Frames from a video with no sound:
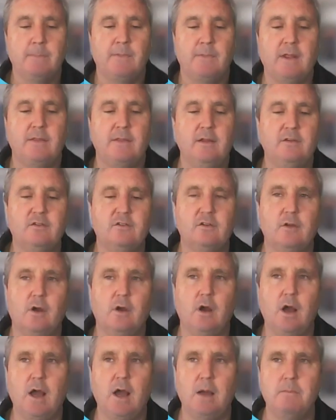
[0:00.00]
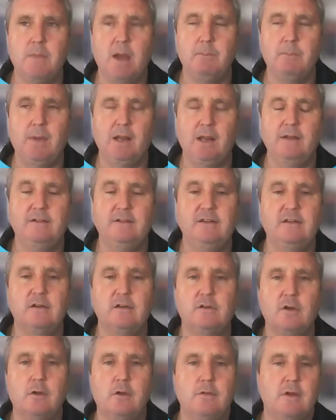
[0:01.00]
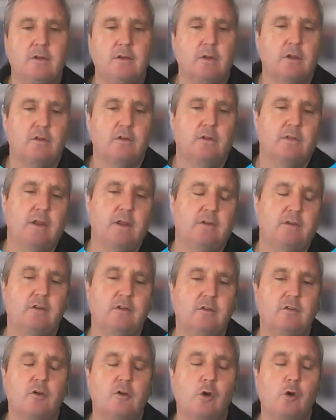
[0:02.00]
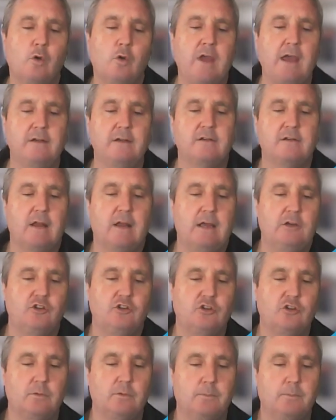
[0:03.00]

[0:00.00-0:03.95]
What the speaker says: Now this ability to do this is called catenation.